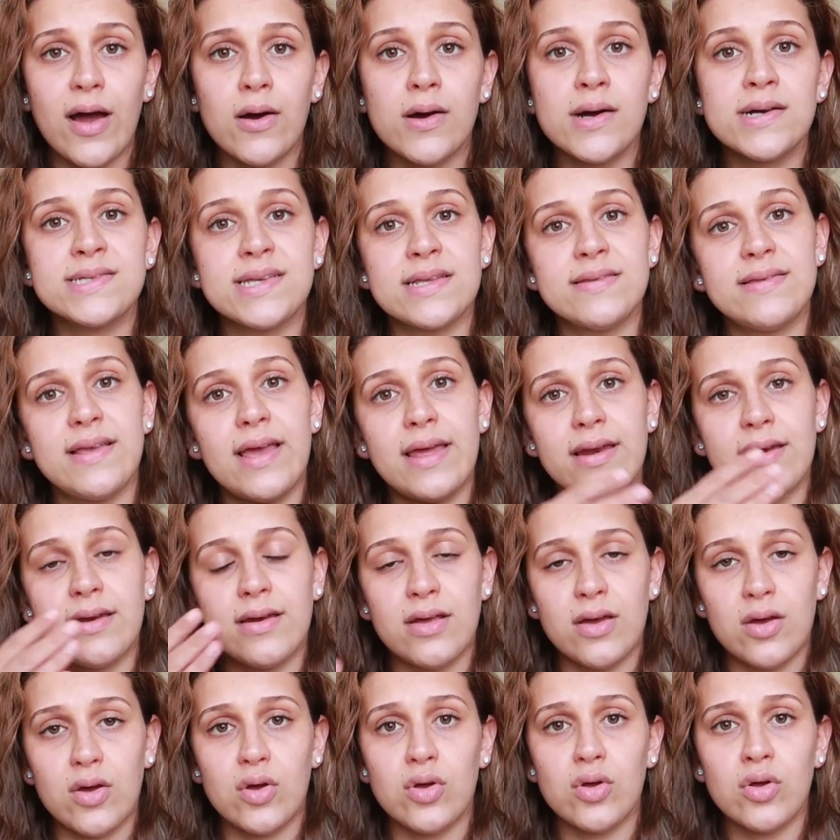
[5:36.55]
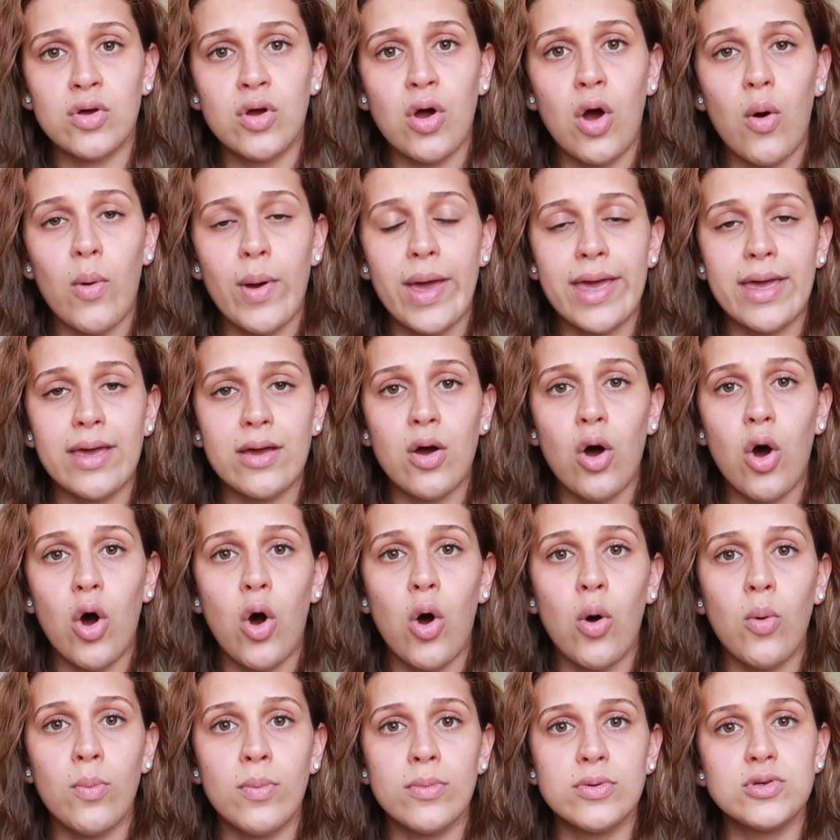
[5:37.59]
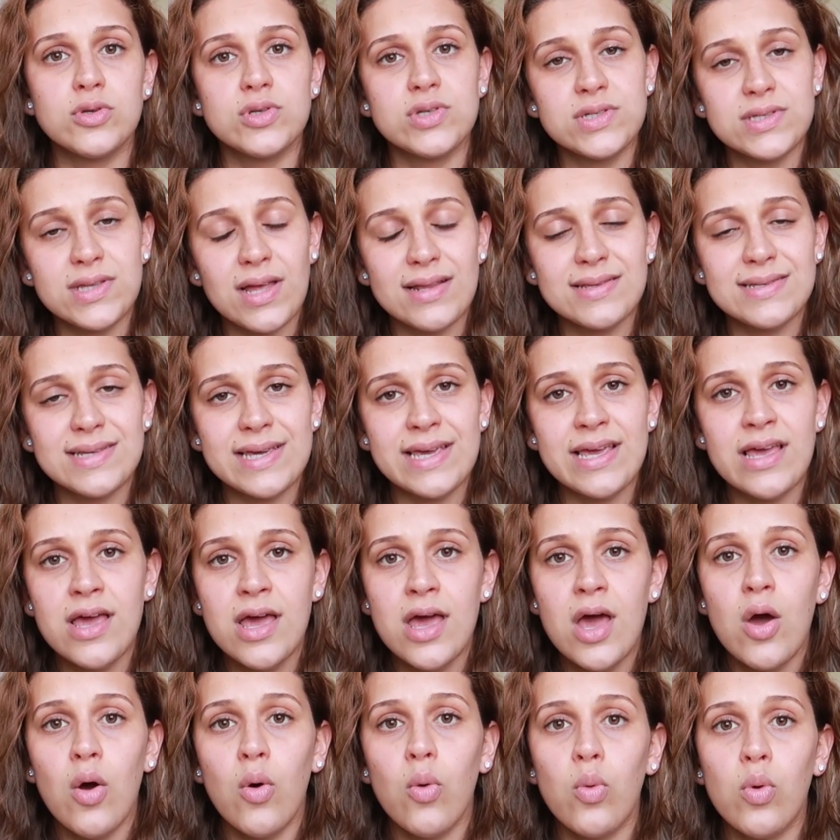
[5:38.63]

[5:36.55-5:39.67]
hours and then going home to study